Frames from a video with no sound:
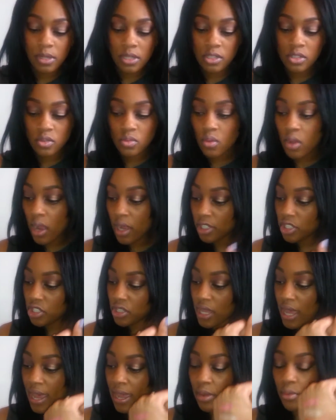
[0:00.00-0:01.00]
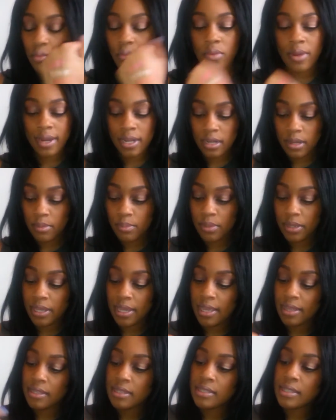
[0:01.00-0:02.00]
gonna swatch that right up
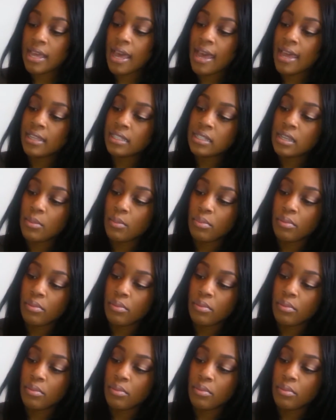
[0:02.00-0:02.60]
against that